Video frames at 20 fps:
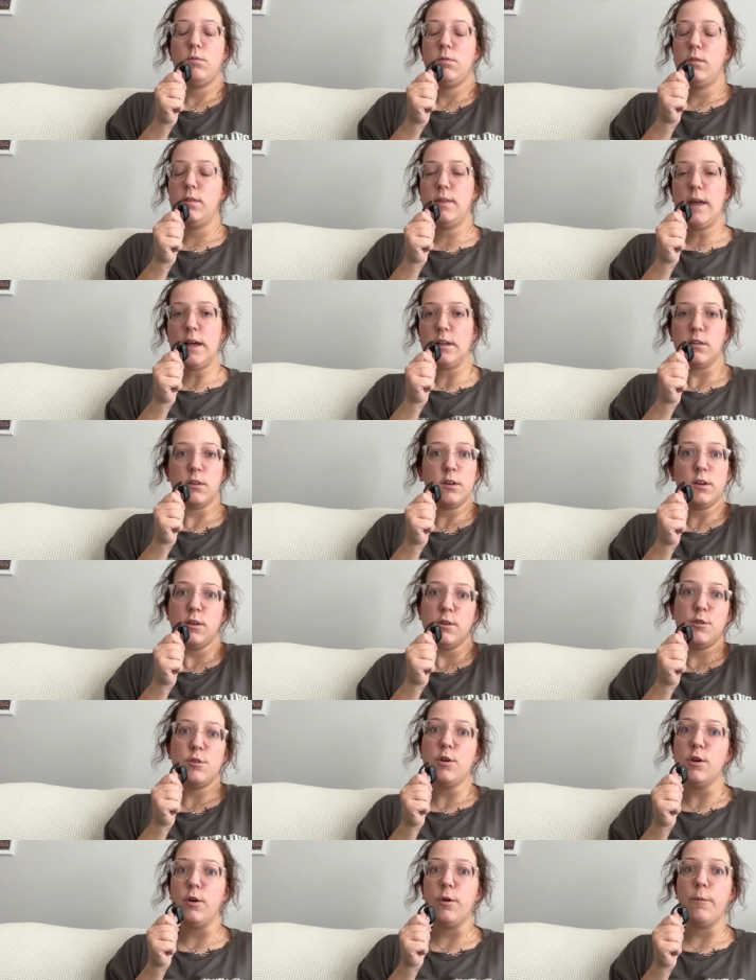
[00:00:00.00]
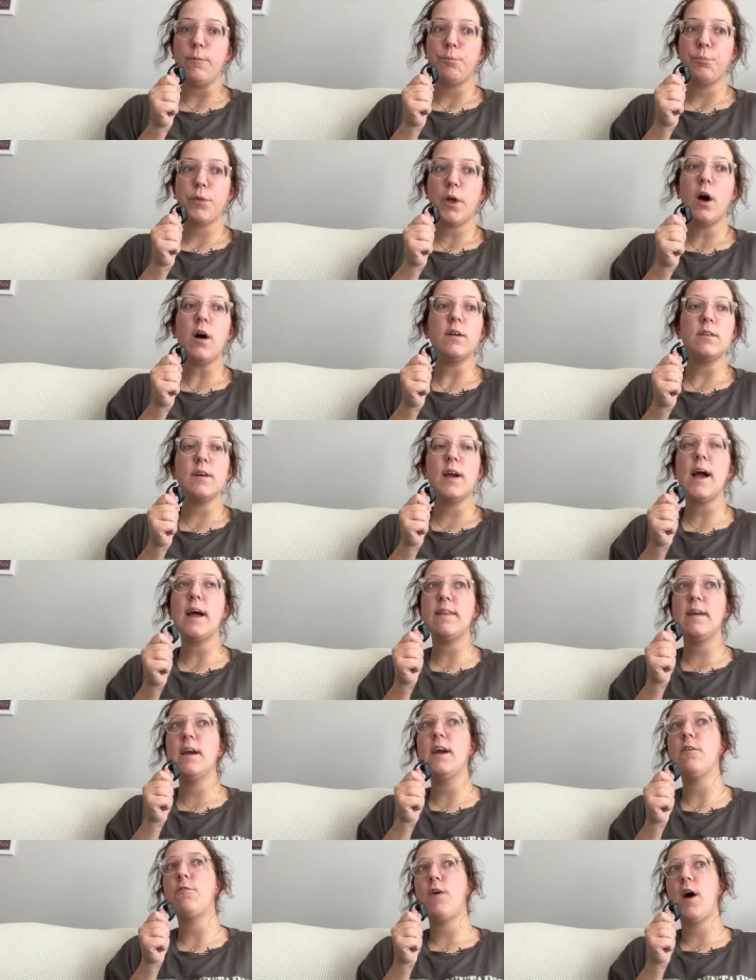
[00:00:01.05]
That's good too. Honestly, I
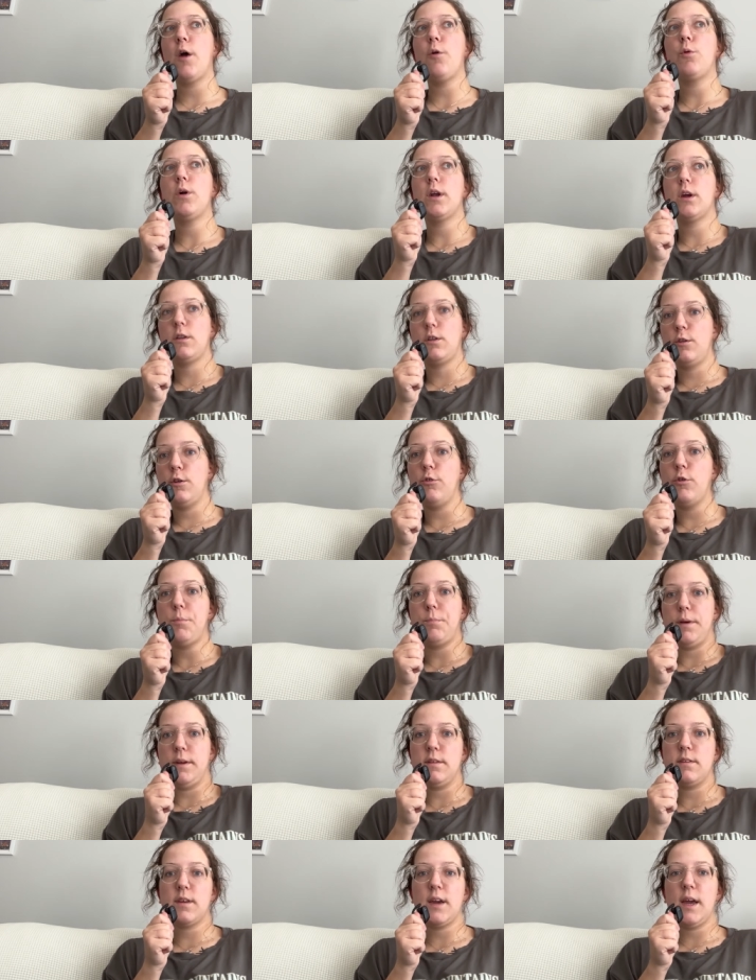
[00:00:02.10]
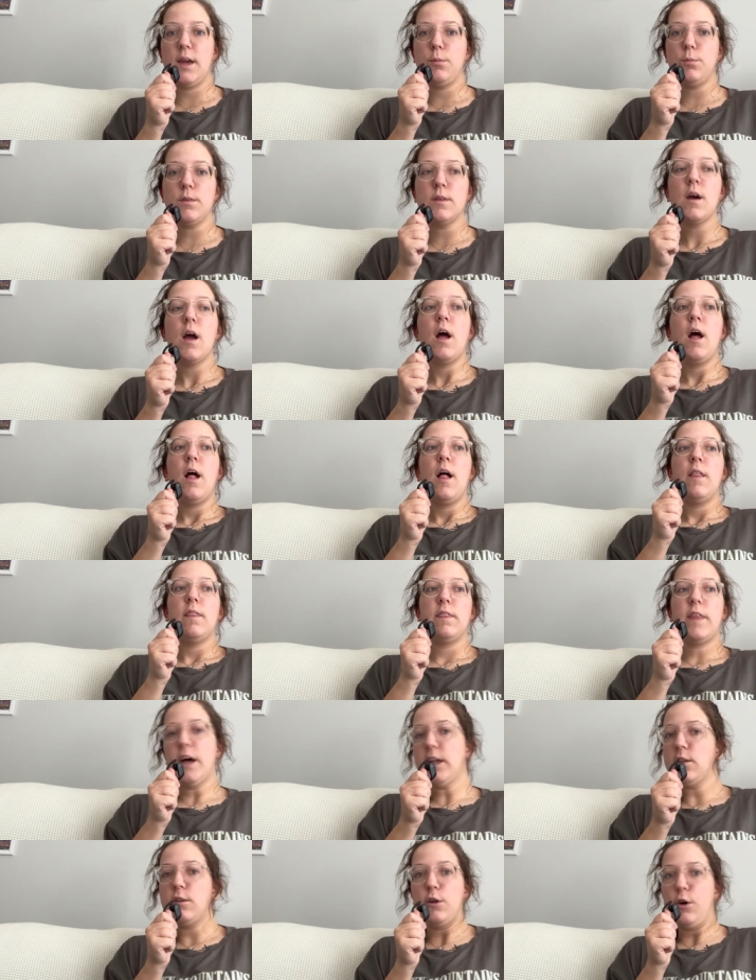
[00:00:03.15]
think if I were to do a Beast Games,
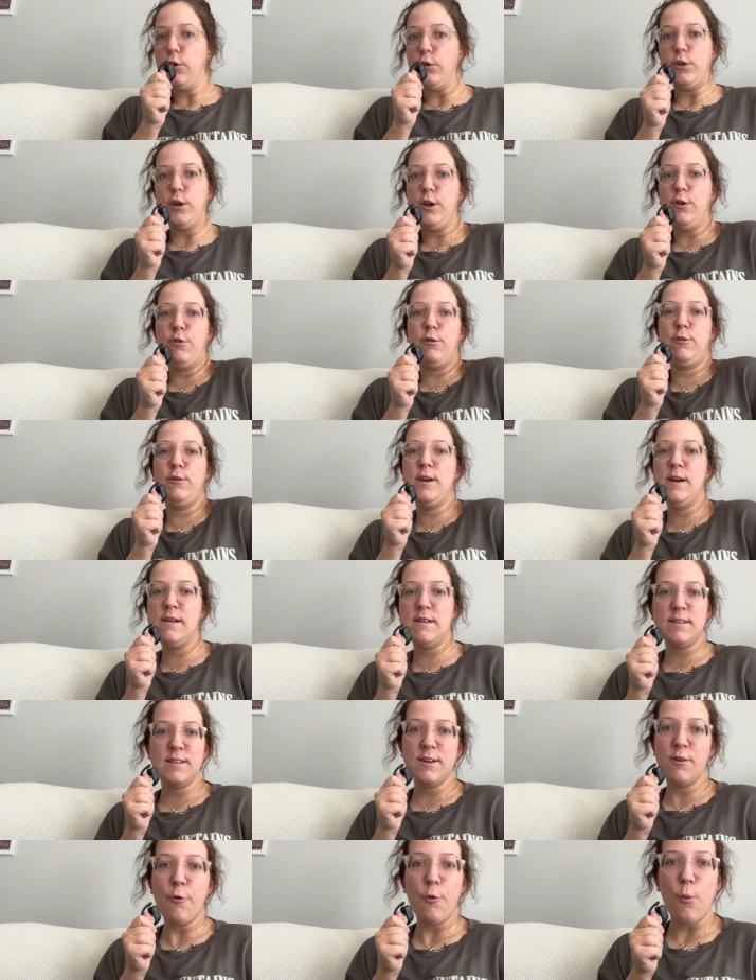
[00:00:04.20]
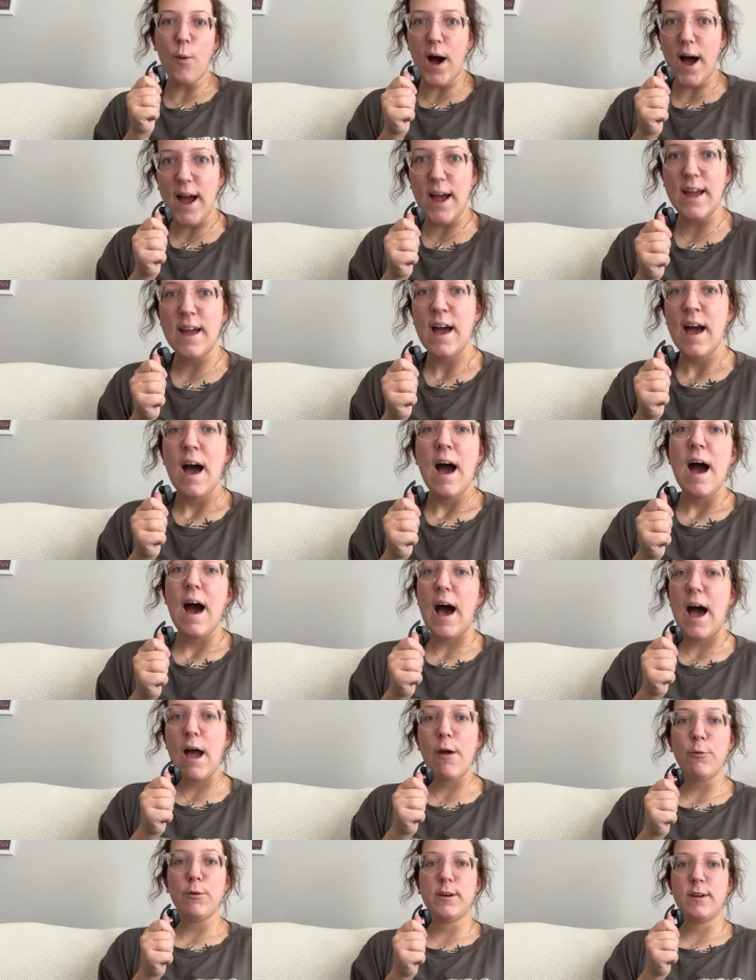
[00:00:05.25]
that's the only reason why
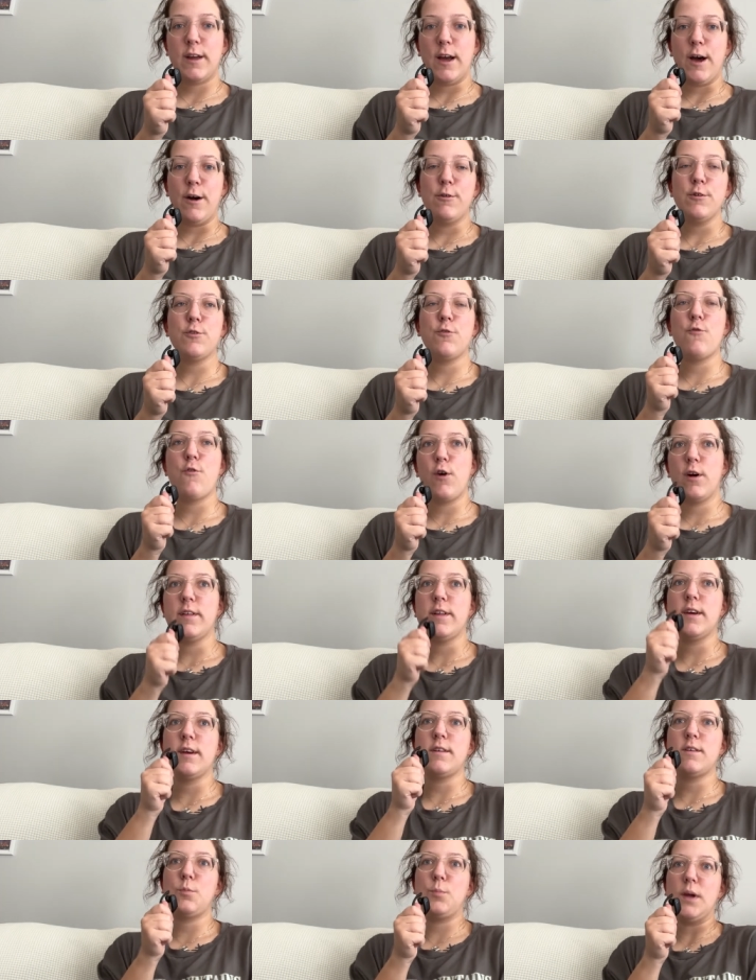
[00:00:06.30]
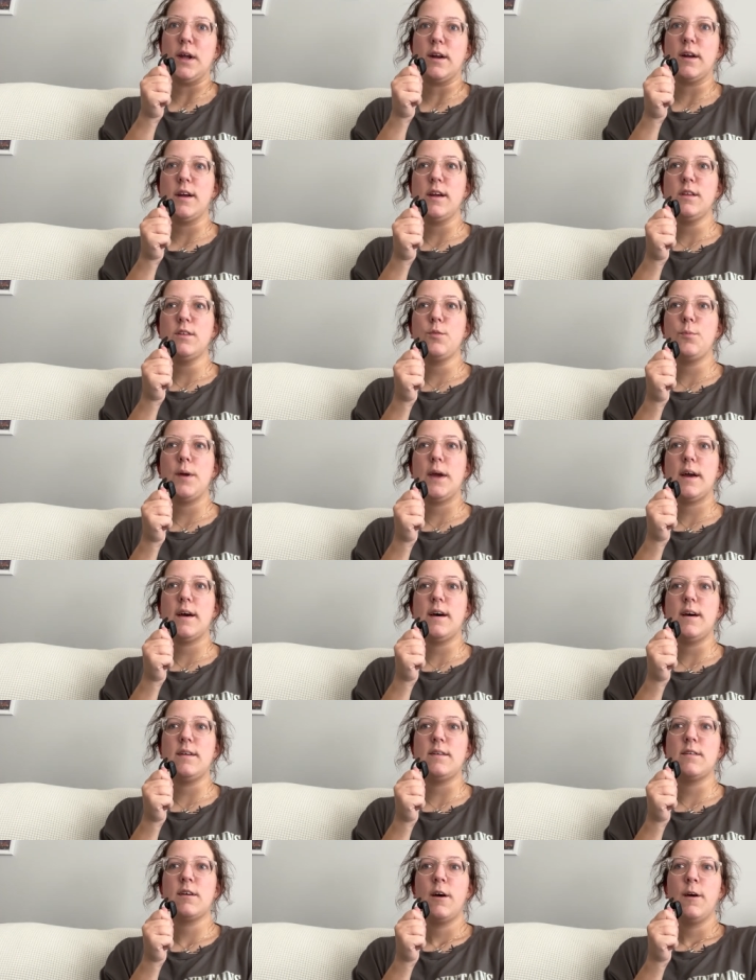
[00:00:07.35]
I would go, is for the experience,
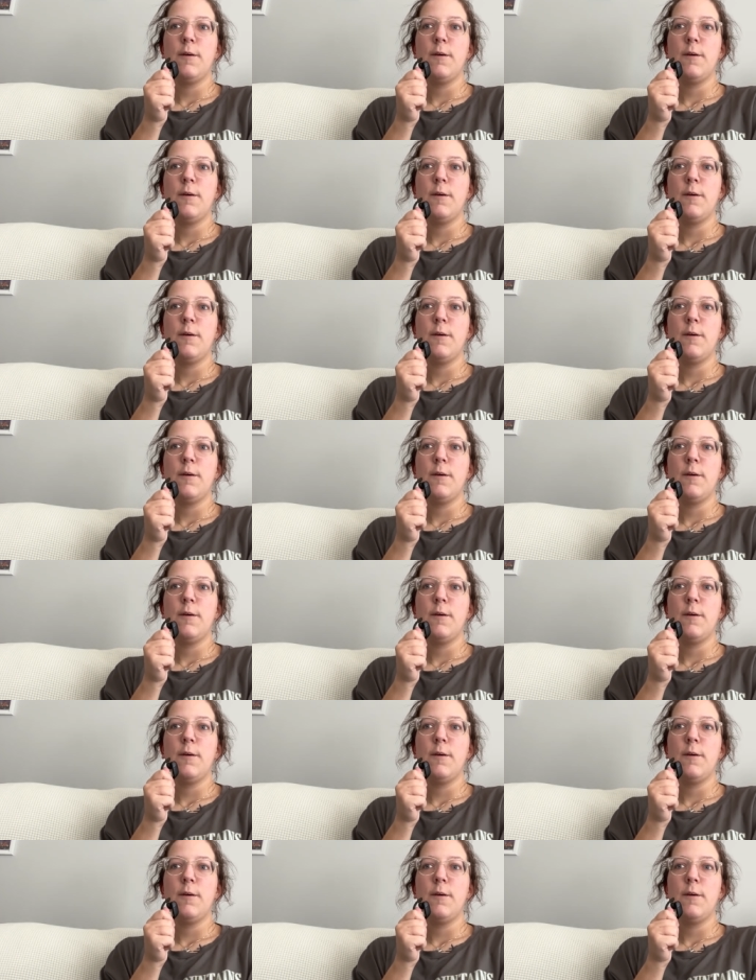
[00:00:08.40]
because